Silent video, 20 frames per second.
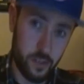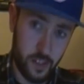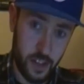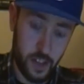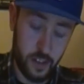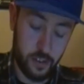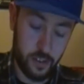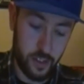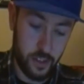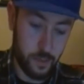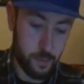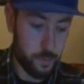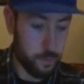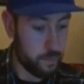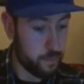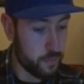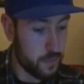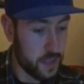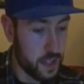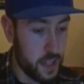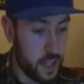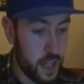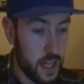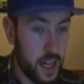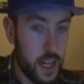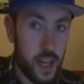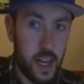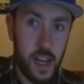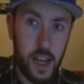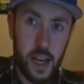station
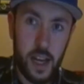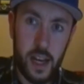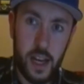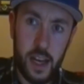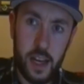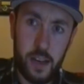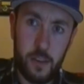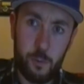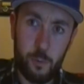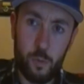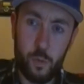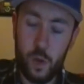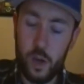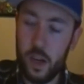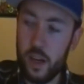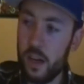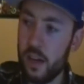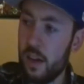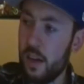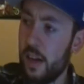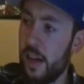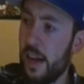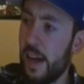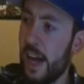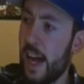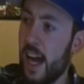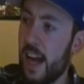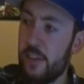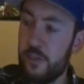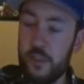and
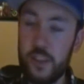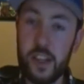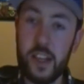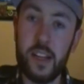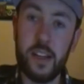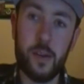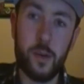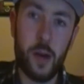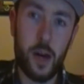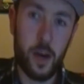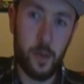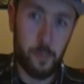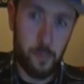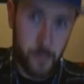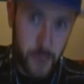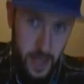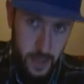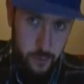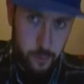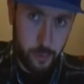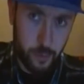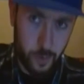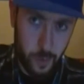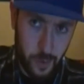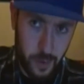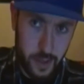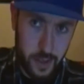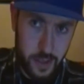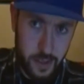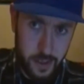hatching an, a
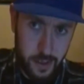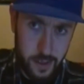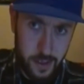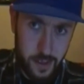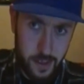Metroid,